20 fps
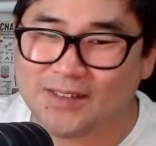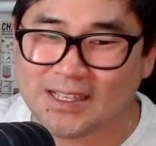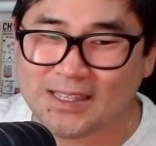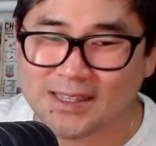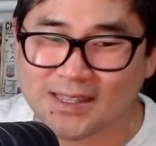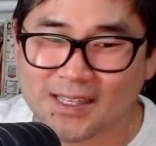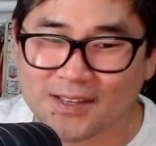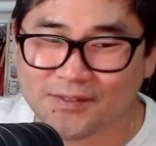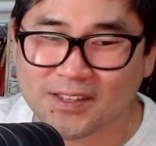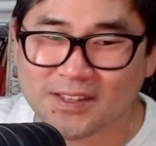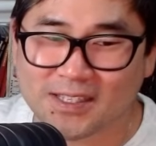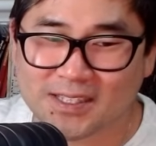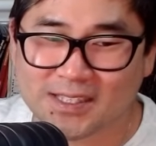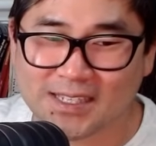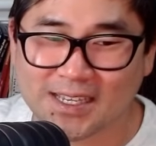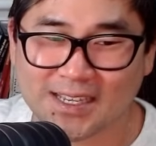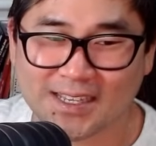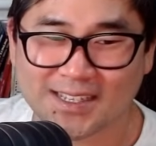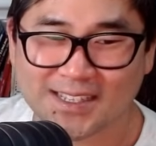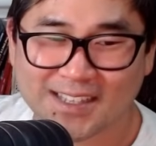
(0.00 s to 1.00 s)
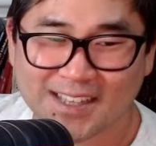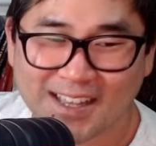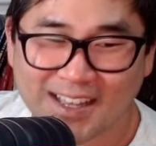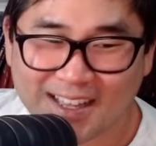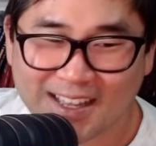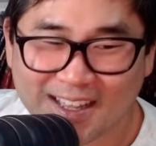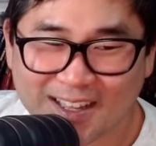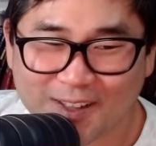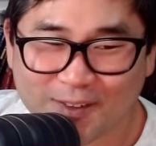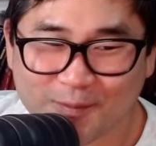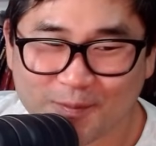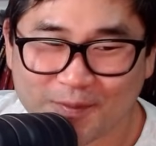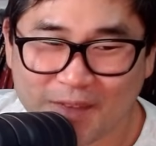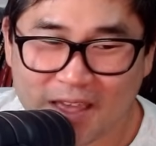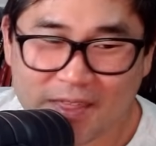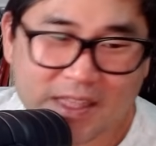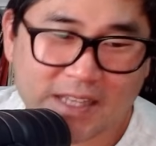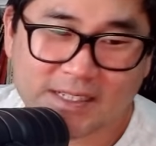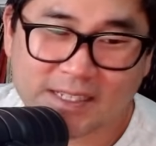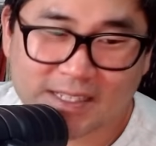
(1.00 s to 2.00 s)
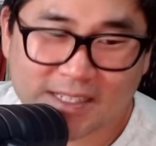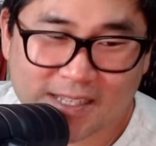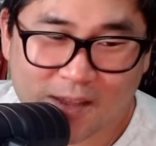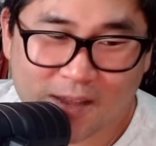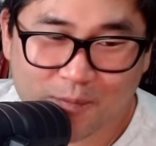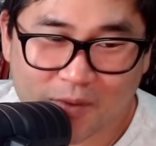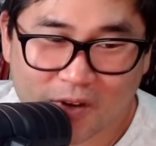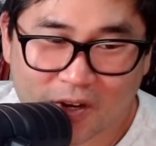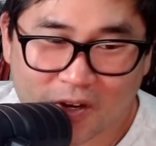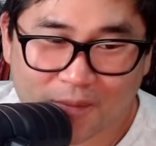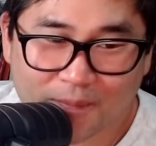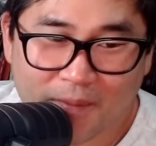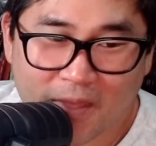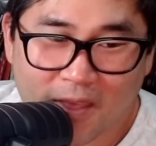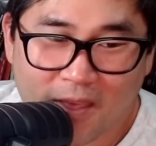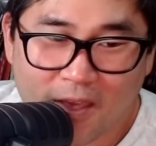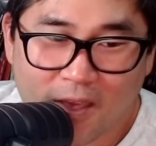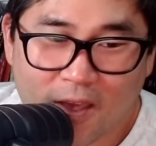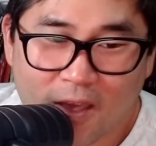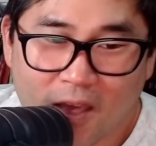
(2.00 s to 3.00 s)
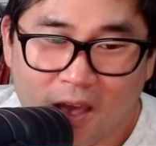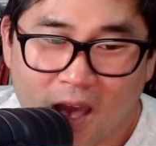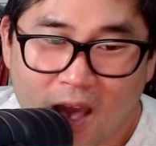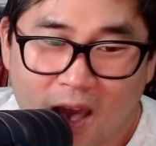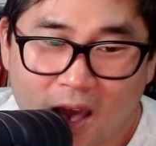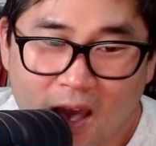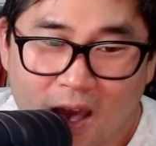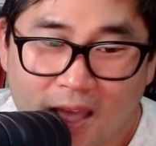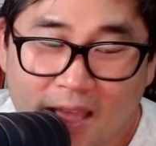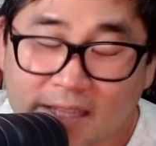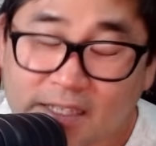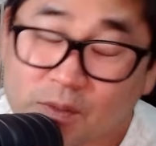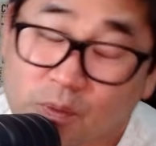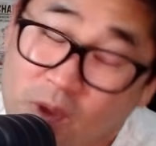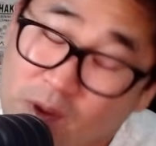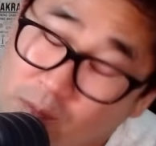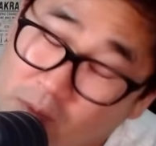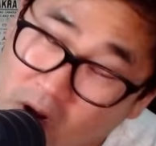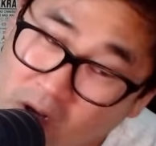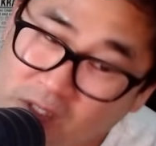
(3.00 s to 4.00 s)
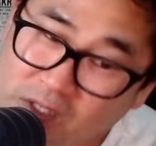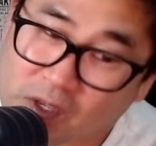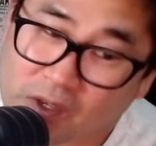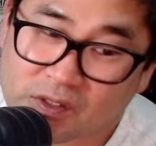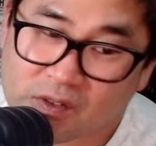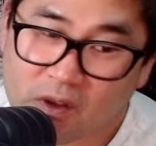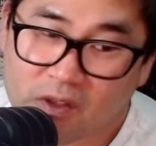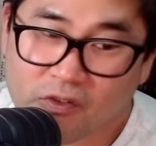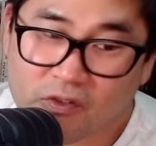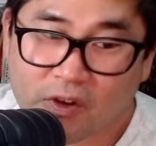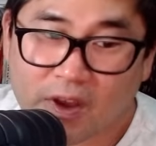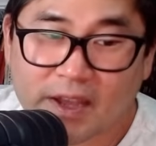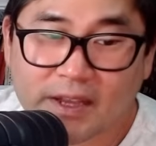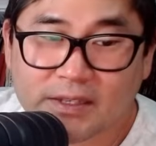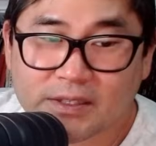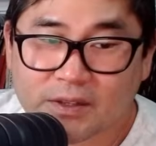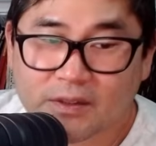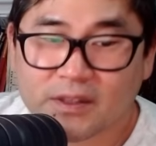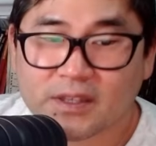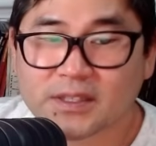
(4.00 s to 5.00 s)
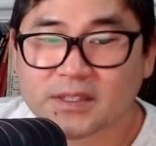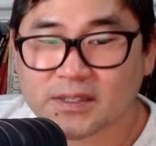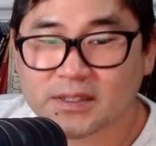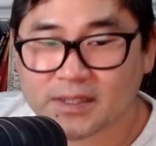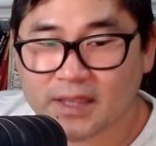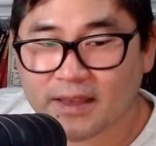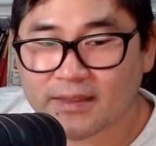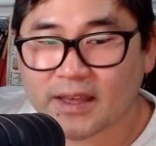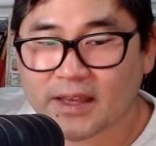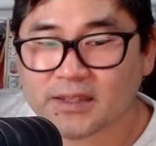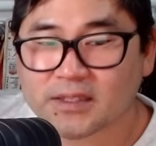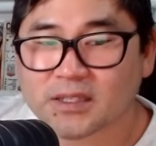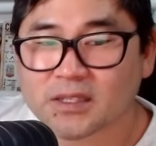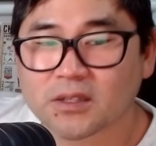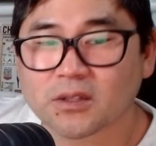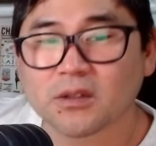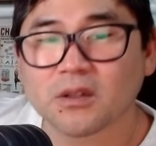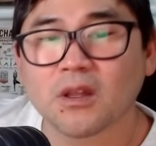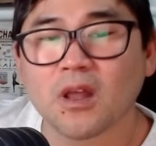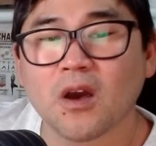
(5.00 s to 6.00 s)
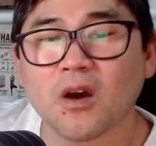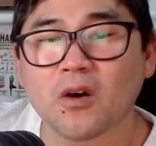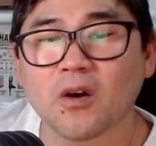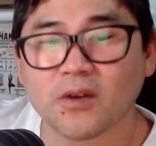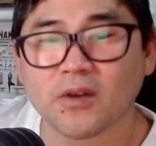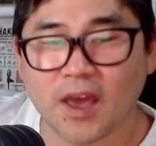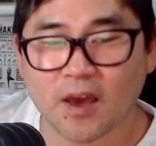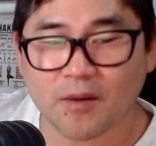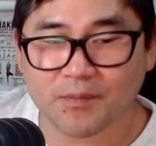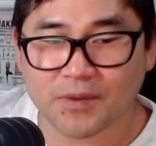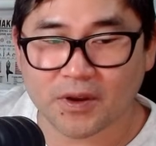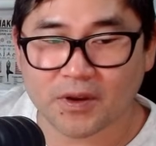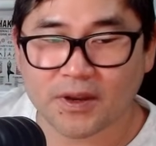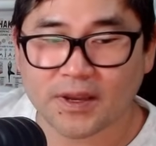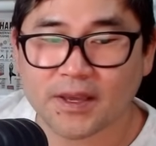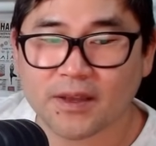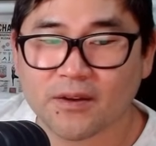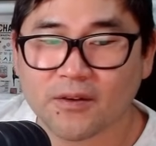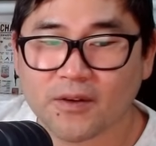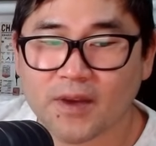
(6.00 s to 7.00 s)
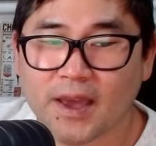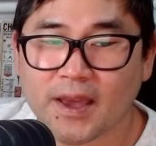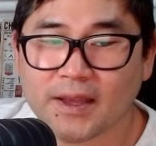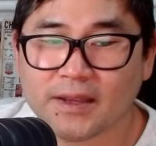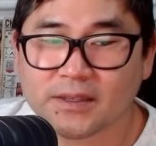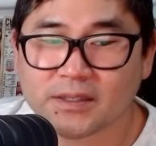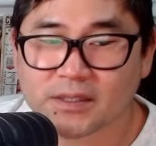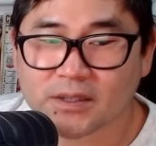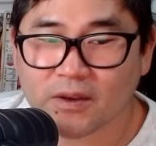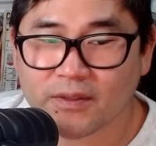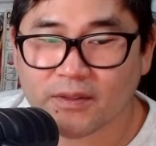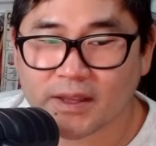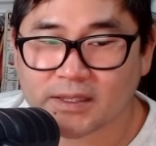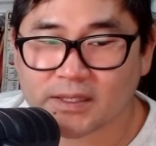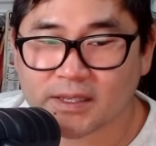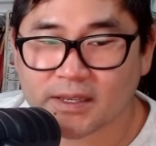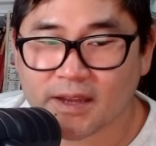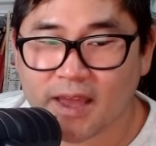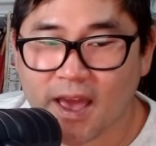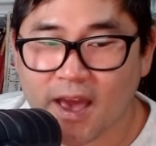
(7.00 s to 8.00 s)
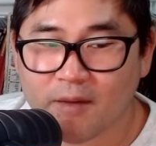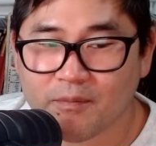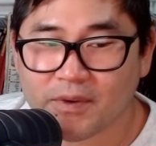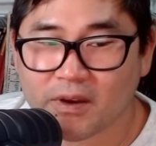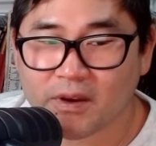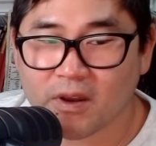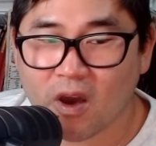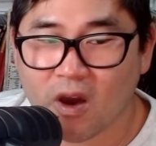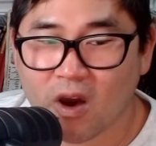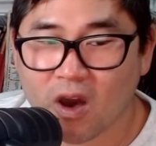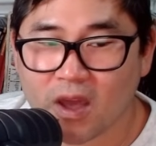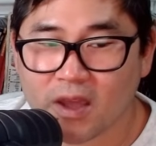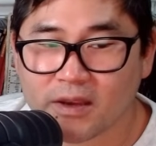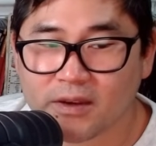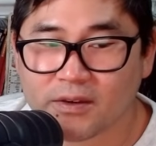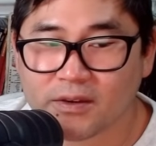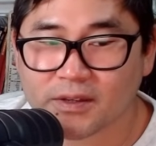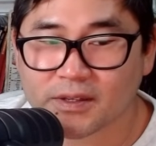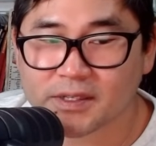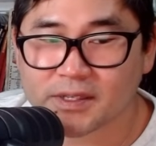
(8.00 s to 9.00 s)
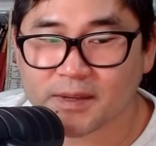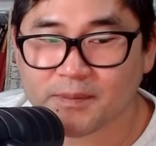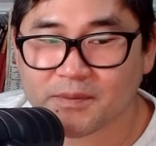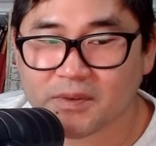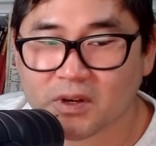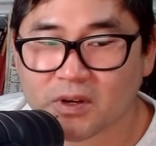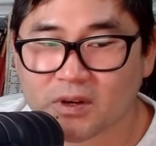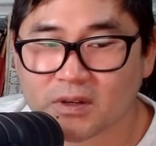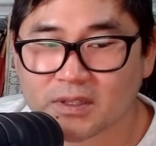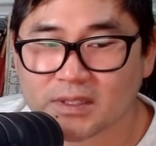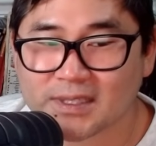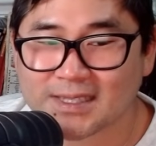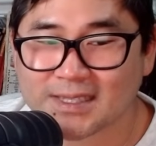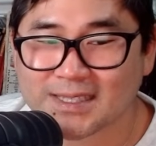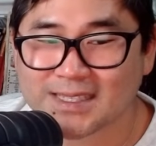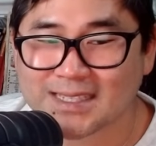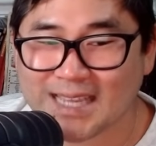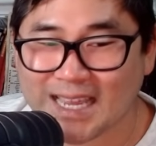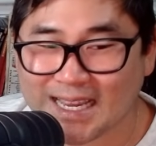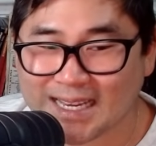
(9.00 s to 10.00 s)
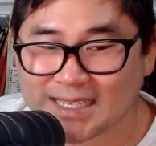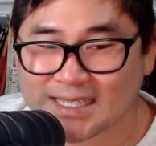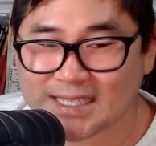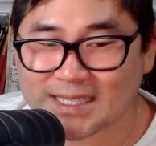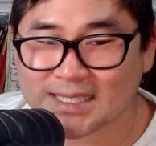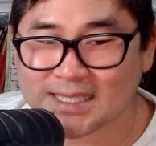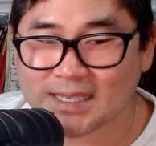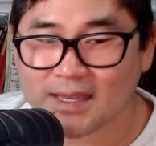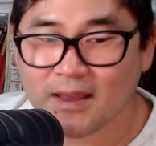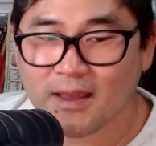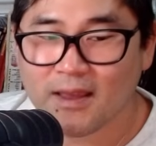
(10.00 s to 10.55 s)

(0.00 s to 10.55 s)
I love this day. And then December, it's when Mars goes retrograde. So this is like that slow down period. Okay. So that's going to happen on December 6th.